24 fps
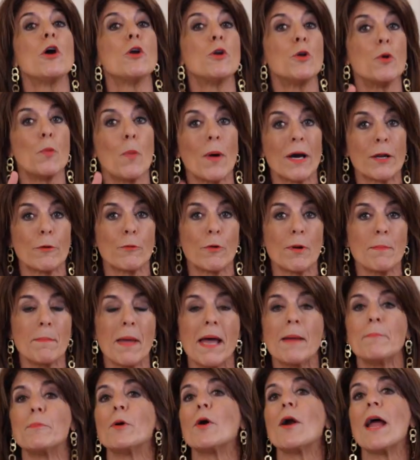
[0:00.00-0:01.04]
You want to
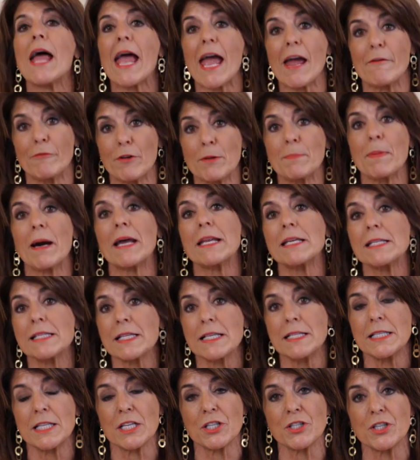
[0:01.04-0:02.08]
remember, everybody's
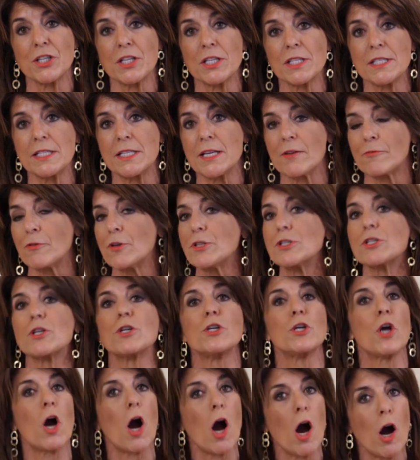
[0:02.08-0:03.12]
condition is different, so
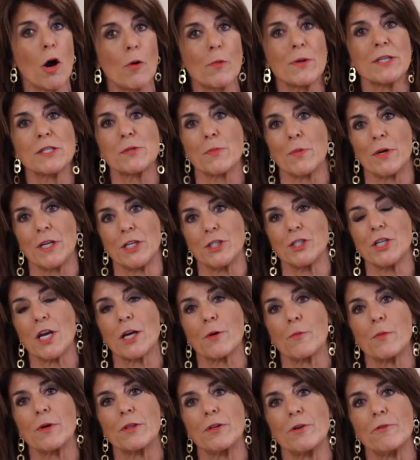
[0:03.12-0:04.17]
you always want to
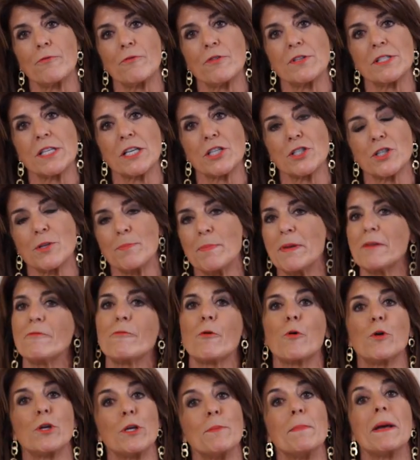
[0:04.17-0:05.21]
check with your physician
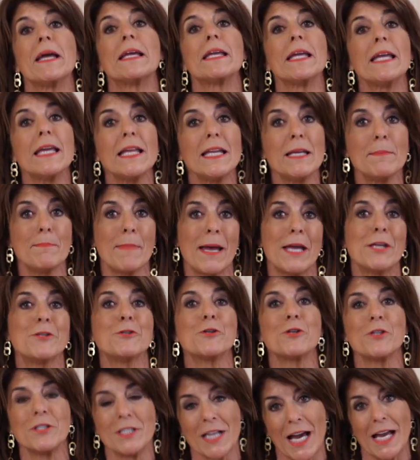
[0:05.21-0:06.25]
before you make any
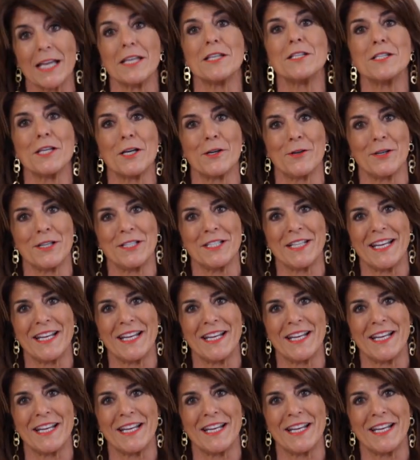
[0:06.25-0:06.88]
major dietary